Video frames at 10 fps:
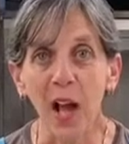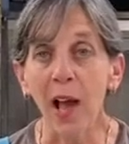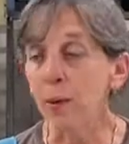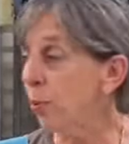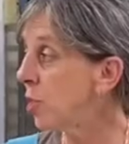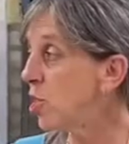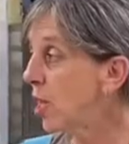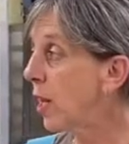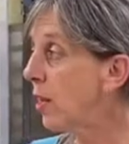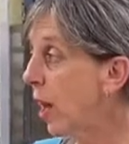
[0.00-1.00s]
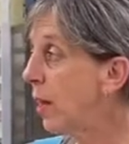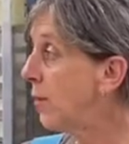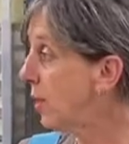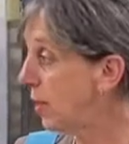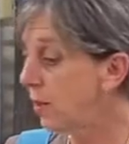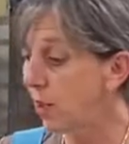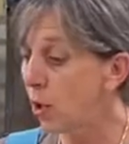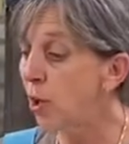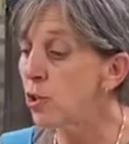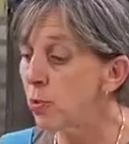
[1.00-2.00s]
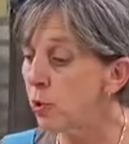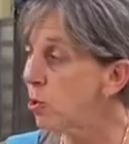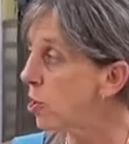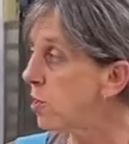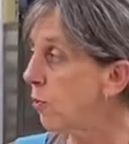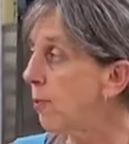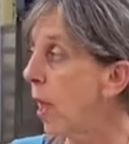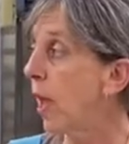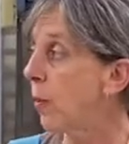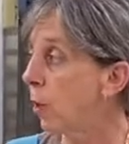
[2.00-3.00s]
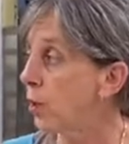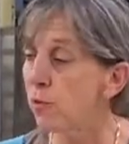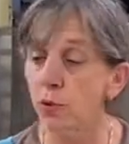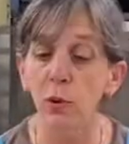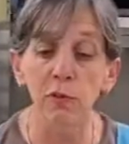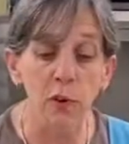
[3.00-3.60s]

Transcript: I appreciate the contributions from Headwaters Food and